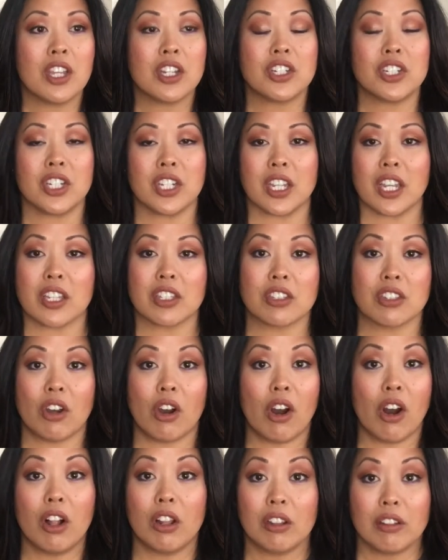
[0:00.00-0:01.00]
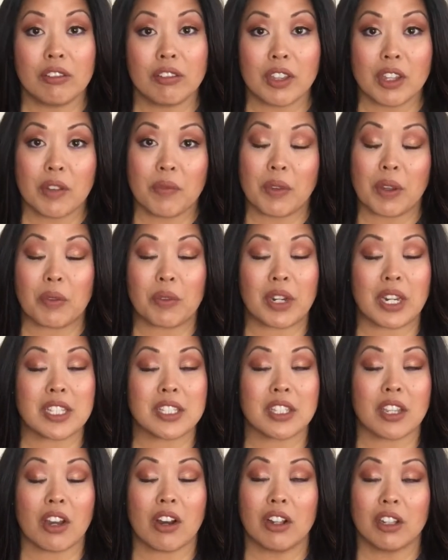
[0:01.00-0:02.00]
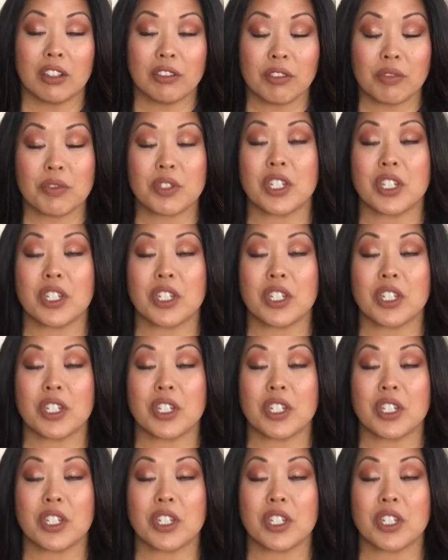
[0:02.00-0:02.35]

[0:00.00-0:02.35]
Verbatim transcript: She gets all of them, and when I say all of them,